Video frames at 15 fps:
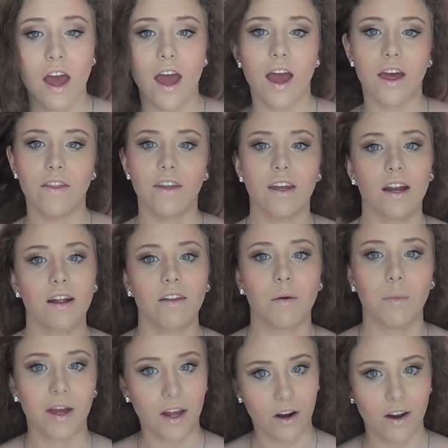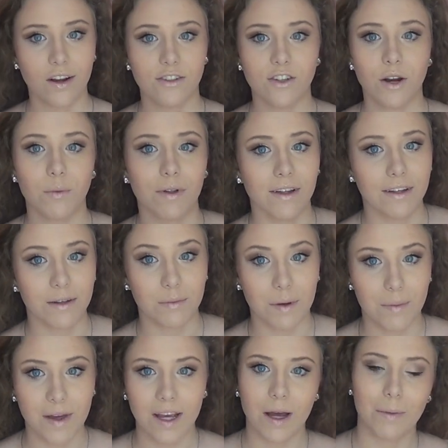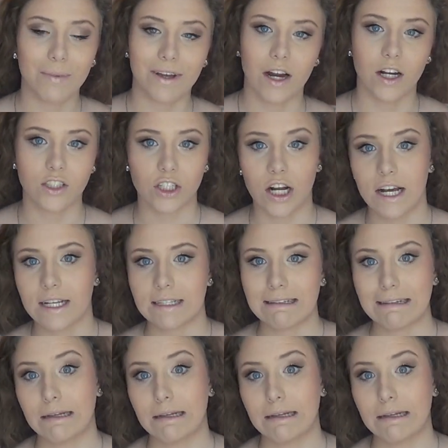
and then I let my hair air dry while I did my makeup and got dressed